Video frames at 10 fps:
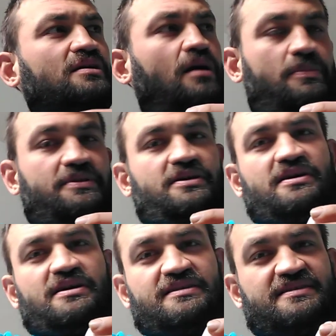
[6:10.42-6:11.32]
I mean, they,
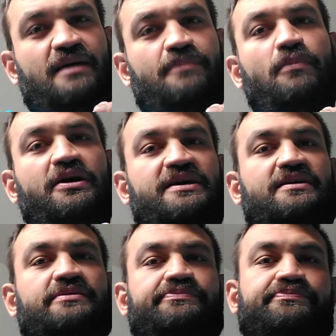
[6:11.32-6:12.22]
it's not
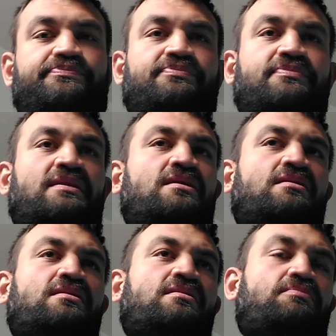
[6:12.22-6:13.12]
muddy,
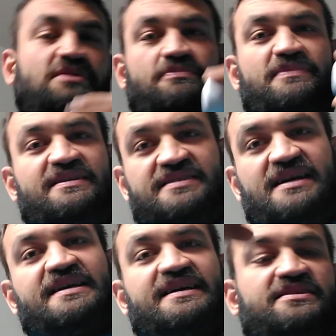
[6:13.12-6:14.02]
but the mids
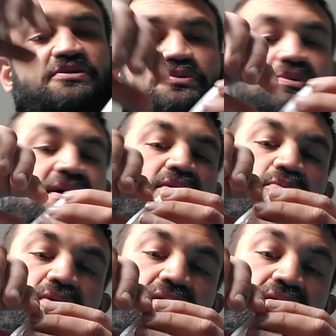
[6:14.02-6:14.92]
kind of get tuned out.
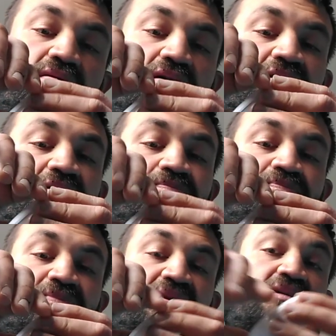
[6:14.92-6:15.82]
Um,
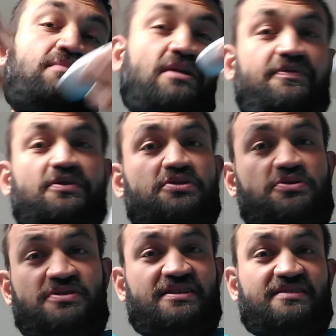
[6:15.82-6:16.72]
but if you're
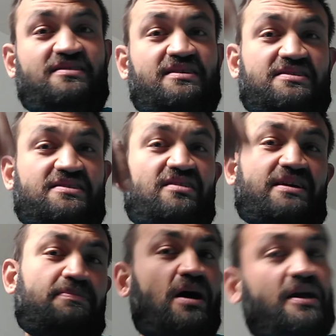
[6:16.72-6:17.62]
using this to listen to
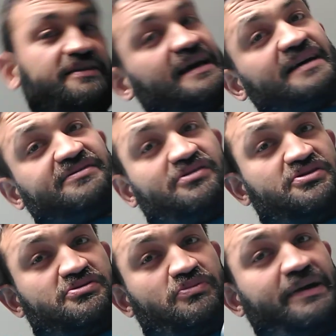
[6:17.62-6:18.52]
like podcasts or
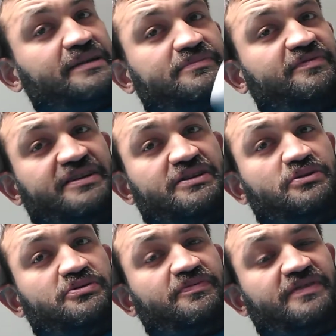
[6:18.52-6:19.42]
just random vid-
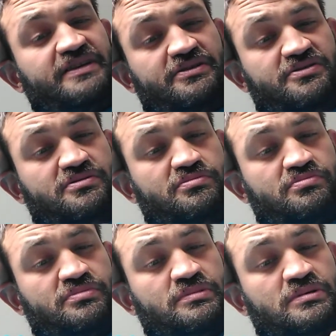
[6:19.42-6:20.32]
YouTube videos,
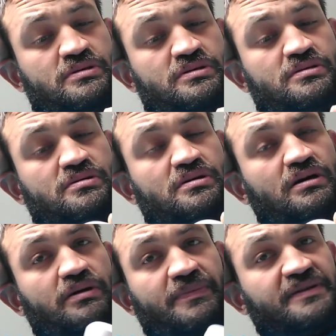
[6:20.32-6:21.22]

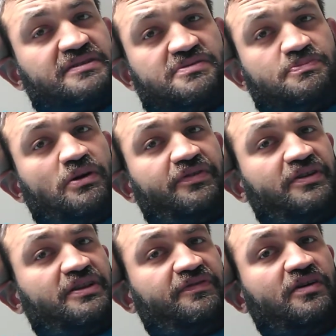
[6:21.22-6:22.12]
um, it's
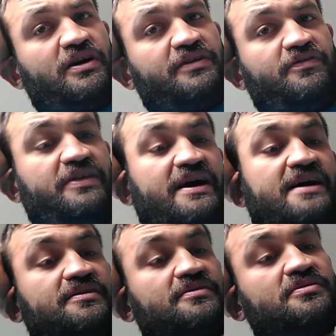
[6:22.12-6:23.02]
perfectly fine for that